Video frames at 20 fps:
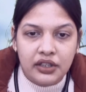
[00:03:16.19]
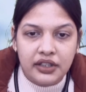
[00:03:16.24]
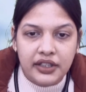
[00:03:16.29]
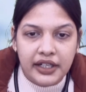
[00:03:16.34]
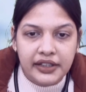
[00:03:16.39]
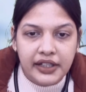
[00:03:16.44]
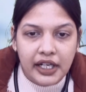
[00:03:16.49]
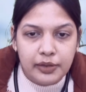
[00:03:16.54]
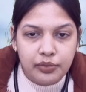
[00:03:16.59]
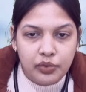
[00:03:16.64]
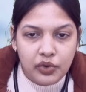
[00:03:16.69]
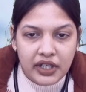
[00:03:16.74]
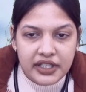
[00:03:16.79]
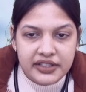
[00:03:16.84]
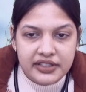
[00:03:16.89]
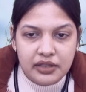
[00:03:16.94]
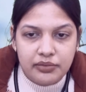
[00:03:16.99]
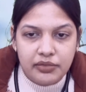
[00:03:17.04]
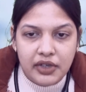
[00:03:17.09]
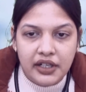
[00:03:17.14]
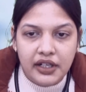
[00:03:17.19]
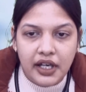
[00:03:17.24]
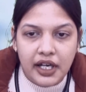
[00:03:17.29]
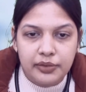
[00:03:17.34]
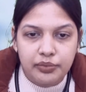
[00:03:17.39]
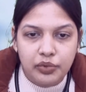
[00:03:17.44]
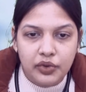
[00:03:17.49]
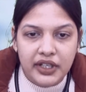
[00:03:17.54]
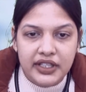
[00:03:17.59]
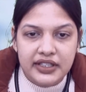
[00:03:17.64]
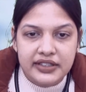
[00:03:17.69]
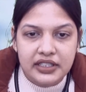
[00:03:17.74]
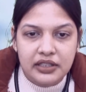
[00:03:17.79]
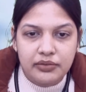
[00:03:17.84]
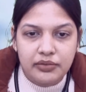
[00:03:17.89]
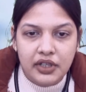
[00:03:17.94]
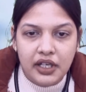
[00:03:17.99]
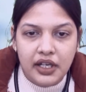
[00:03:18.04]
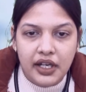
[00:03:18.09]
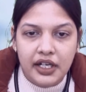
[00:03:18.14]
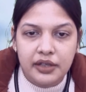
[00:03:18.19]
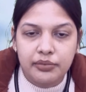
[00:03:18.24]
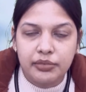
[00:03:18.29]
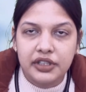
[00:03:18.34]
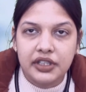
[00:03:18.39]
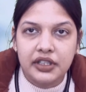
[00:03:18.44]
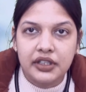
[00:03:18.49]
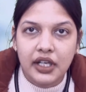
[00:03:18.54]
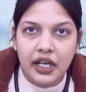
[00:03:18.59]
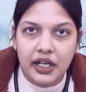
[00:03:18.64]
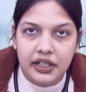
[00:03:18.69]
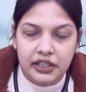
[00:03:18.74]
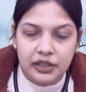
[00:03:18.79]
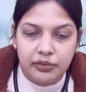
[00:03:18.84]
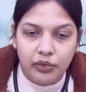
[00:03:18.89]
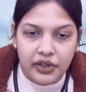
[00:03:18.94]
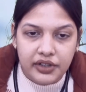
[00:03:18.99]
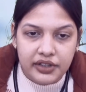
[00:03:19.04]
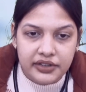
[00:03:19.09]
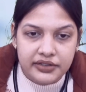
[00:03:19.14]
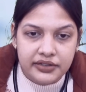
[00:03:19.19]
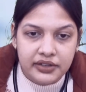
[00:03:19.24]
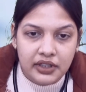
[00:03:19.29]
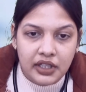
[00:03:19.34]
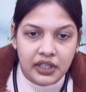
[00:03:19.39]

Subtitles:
correct hypoglycemia and hypocalcemia, and begin antibiotics.